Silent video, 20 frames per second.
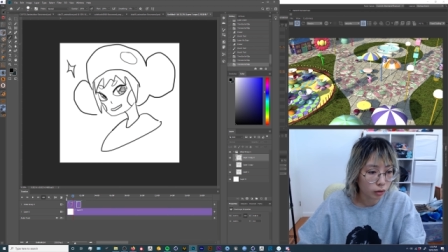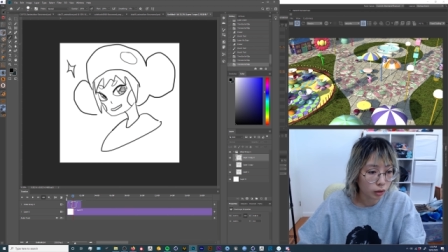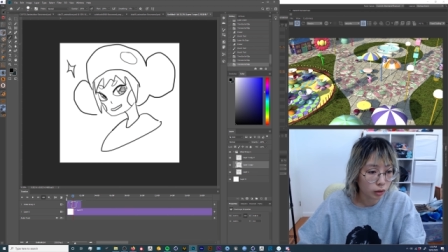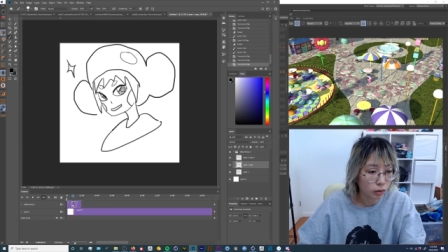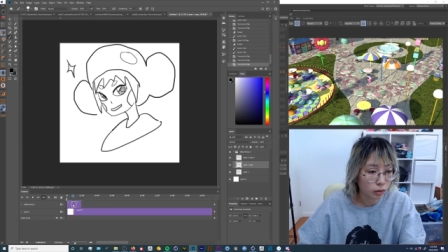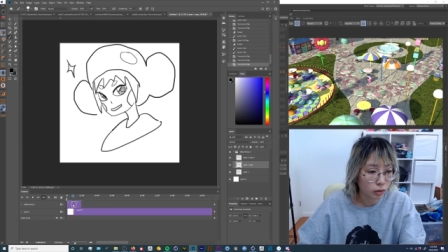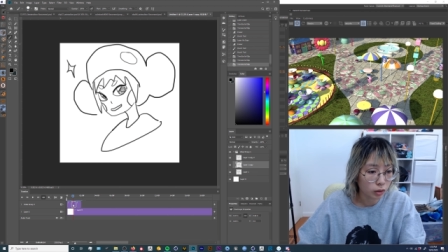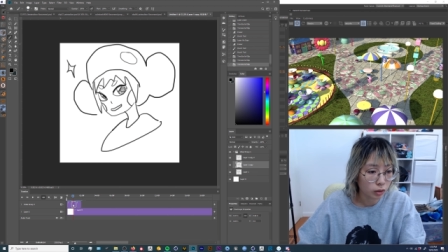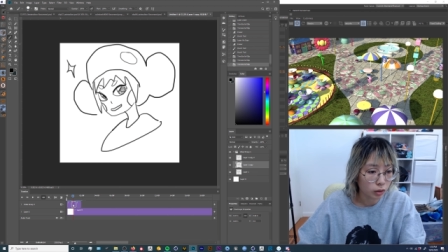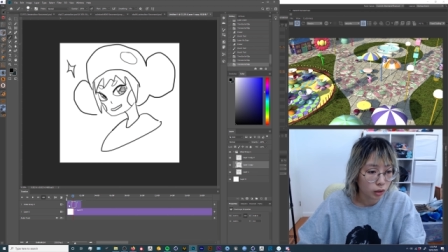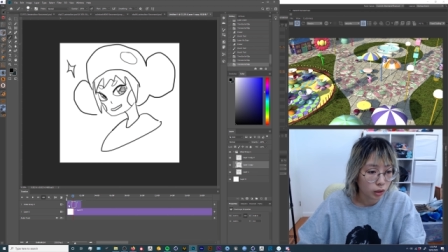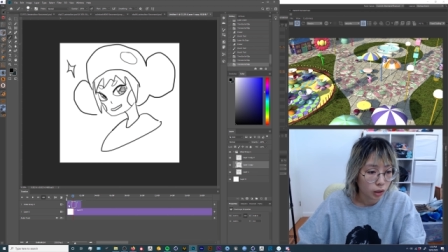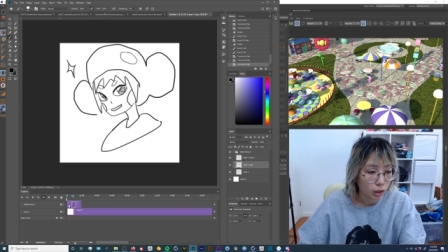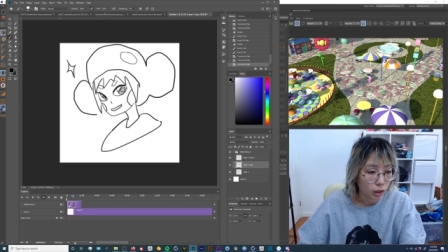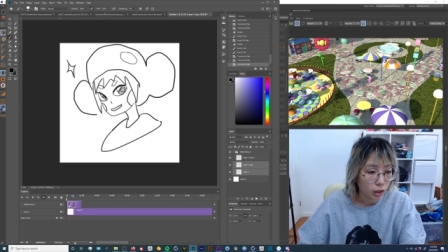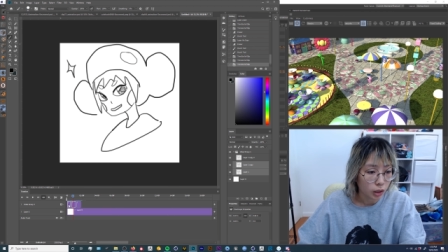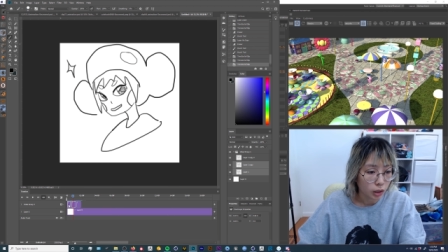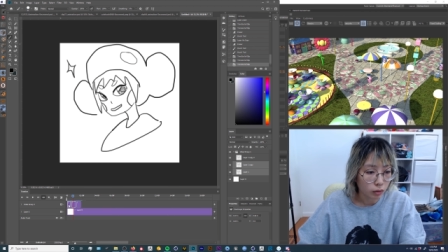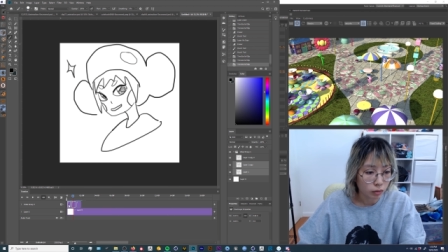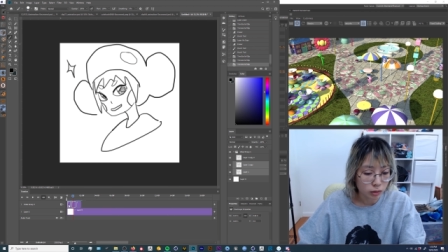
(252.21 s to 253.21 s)
And you can
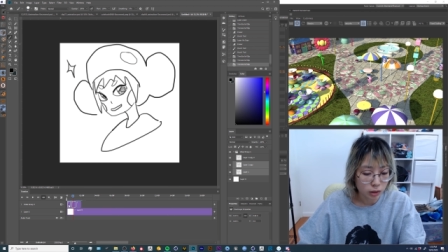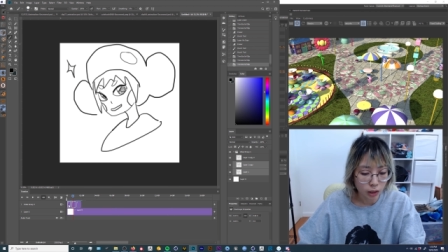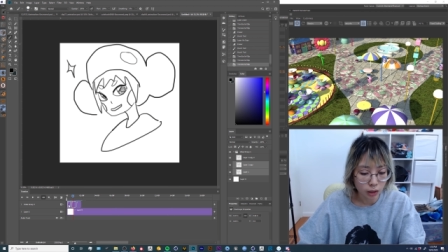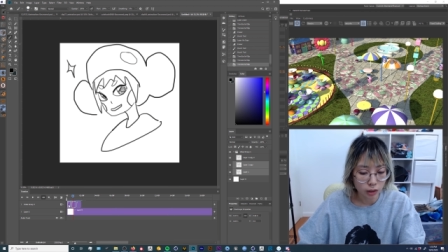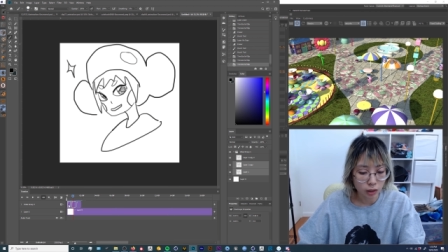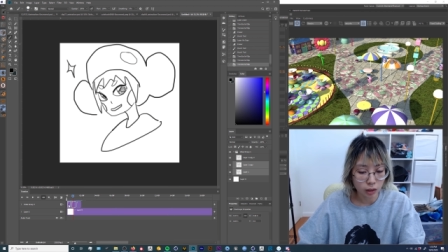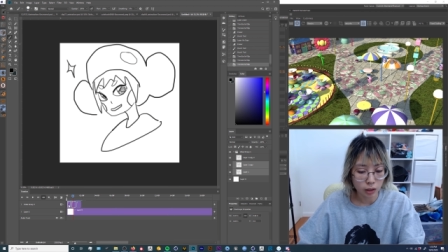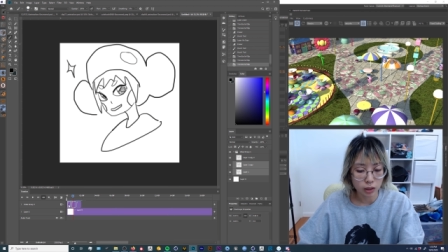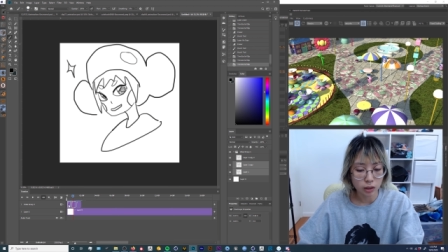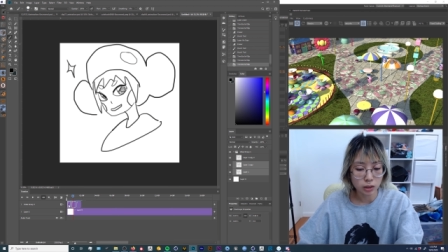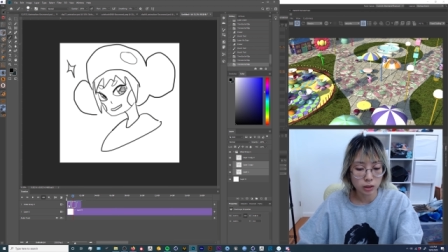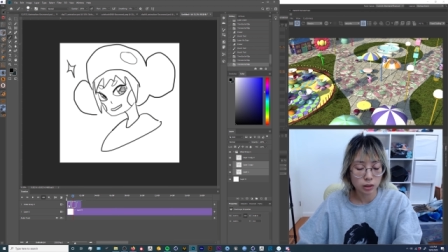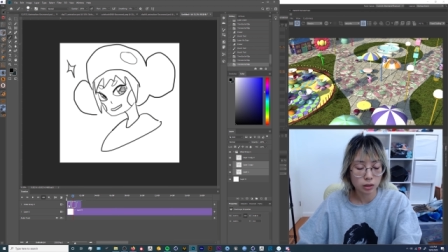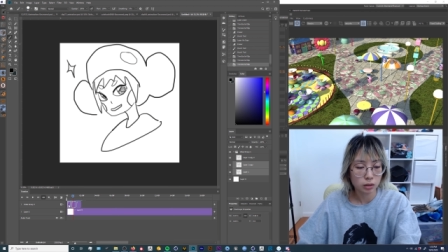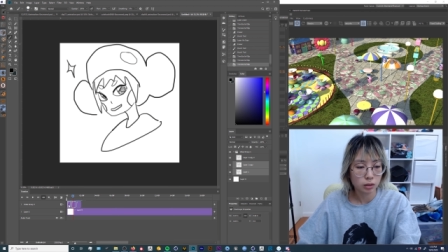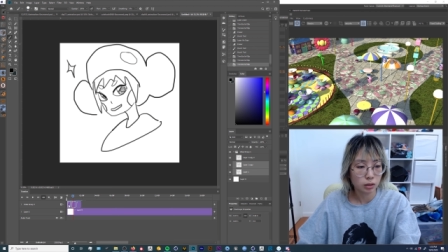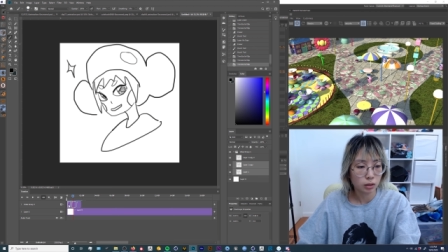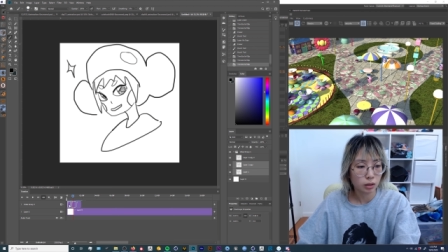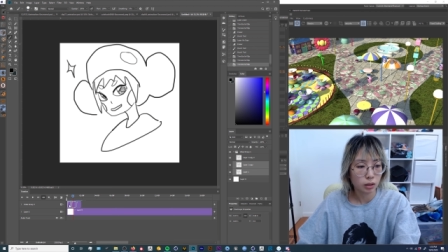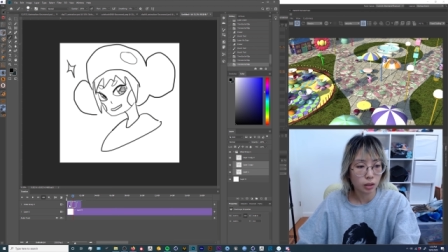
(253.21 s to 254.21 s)
even take this
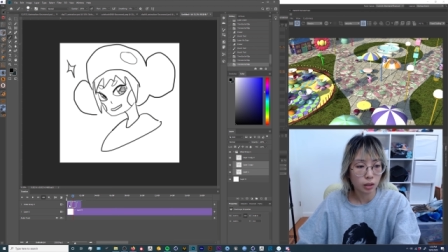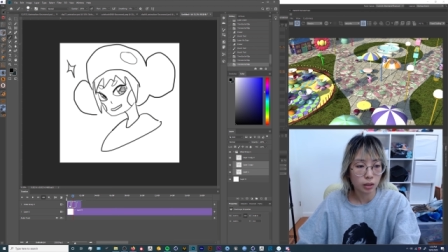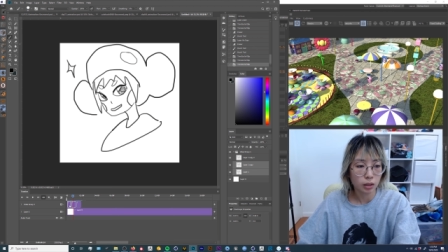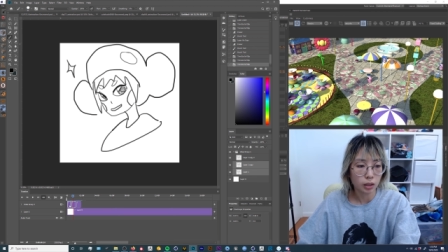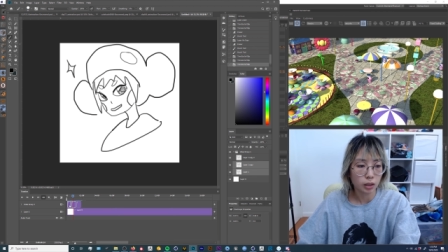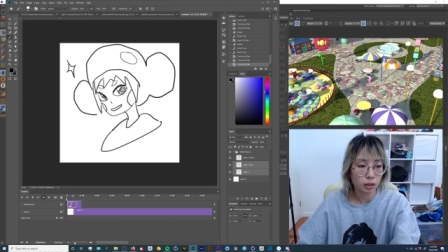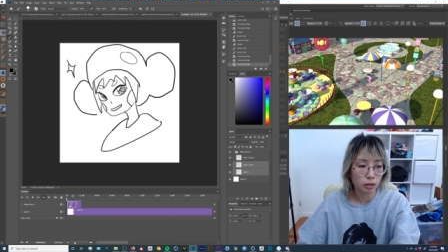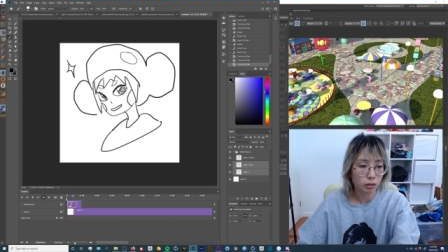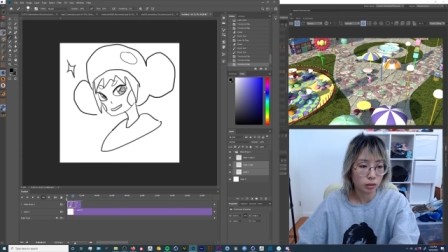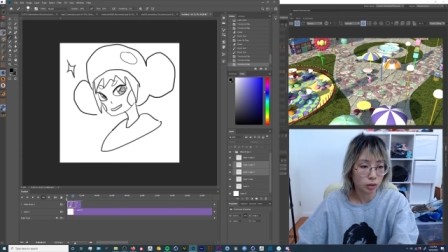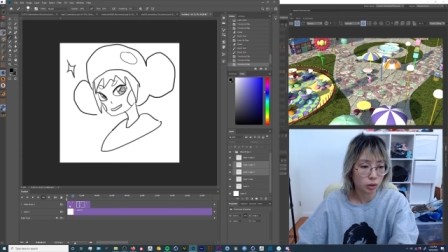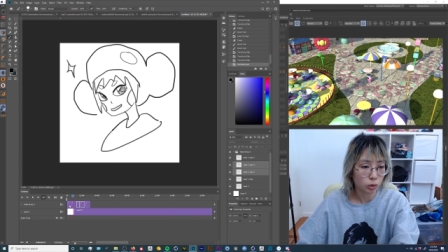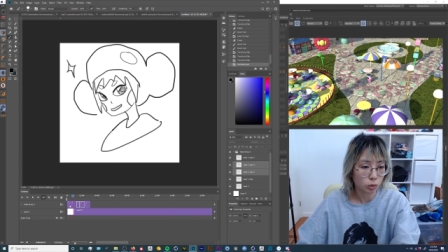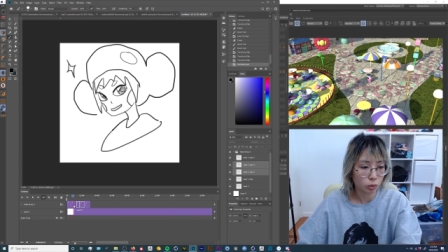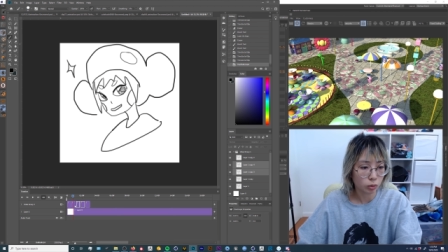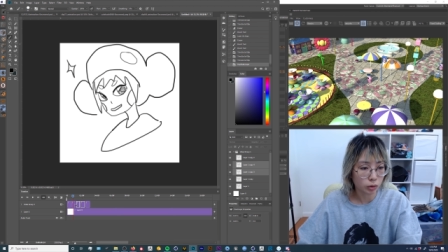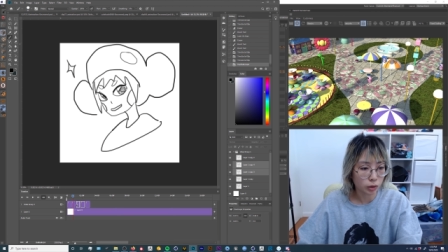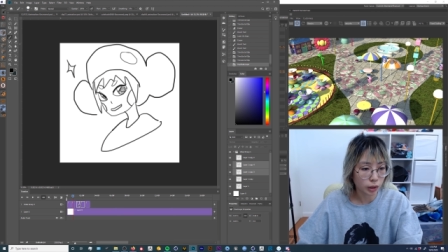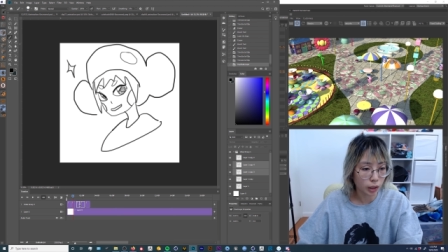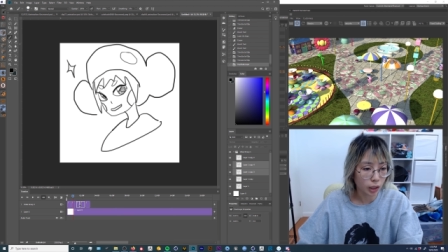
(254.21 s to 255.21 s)
and hit
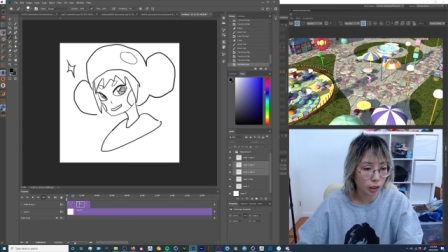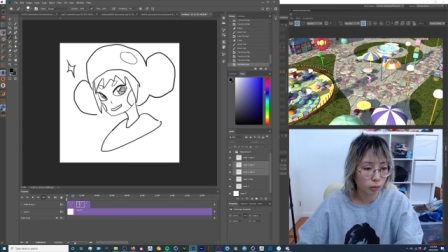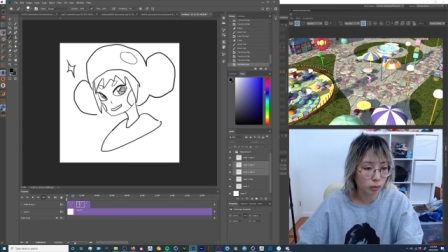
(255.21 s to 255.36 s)
Control J,